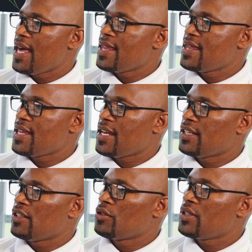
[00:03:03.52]
And
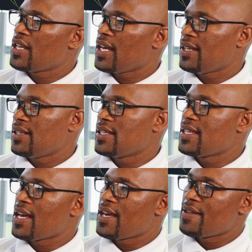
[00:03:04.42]
then looking at
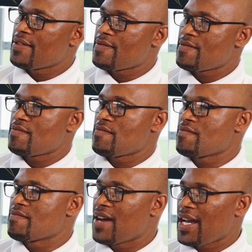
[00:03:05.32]

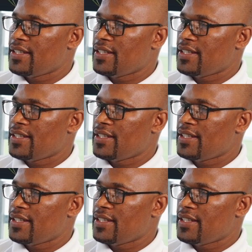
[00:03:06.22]
my